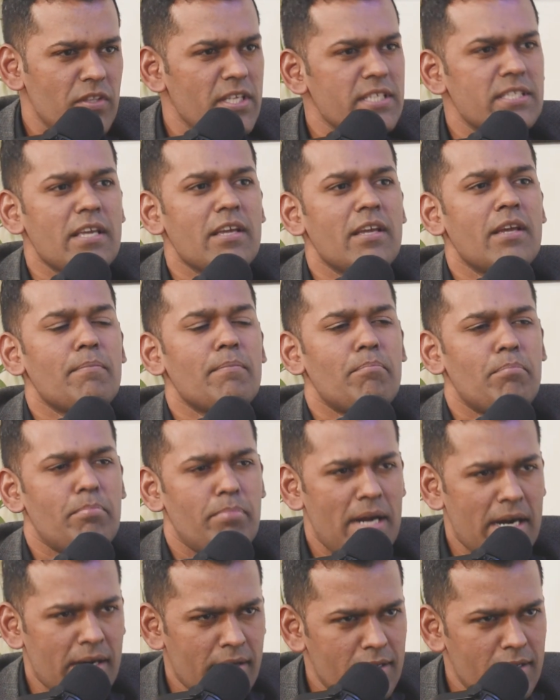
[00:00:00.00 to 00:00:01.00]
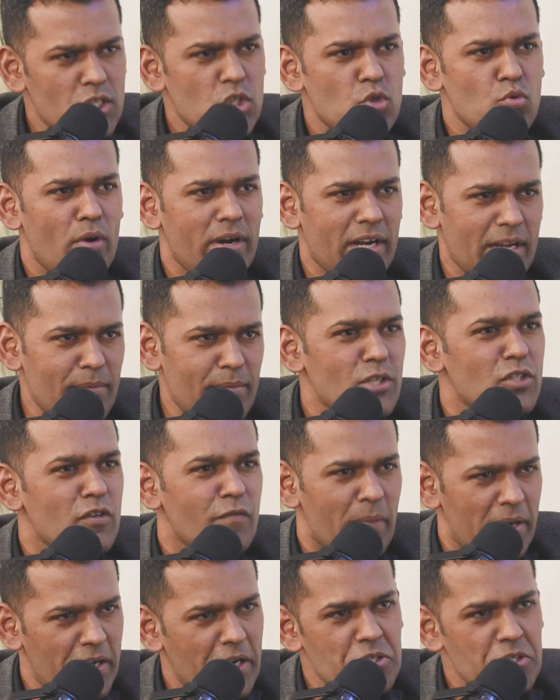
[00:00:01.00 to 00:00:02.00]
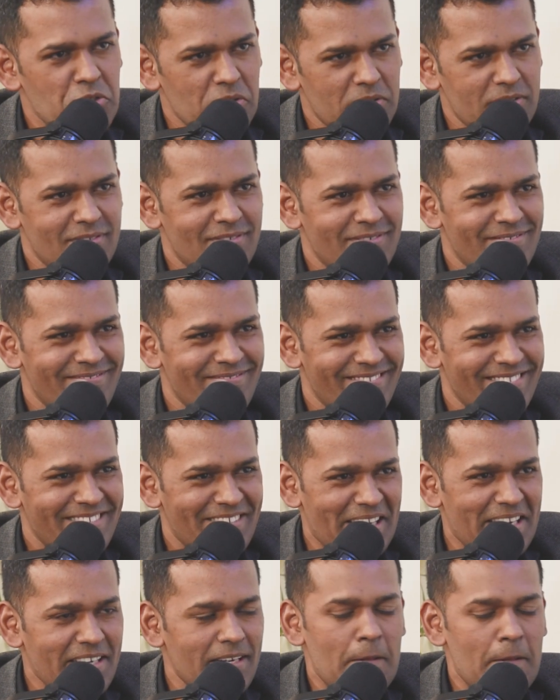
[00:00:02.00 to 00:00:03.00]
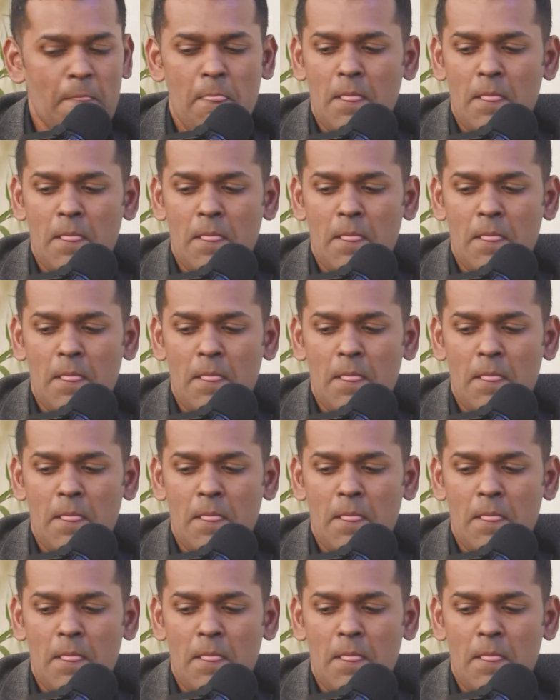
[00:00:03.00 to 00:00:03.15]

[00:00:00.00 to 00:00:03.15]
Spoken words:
They say, practice 20 minutes of meditation, right?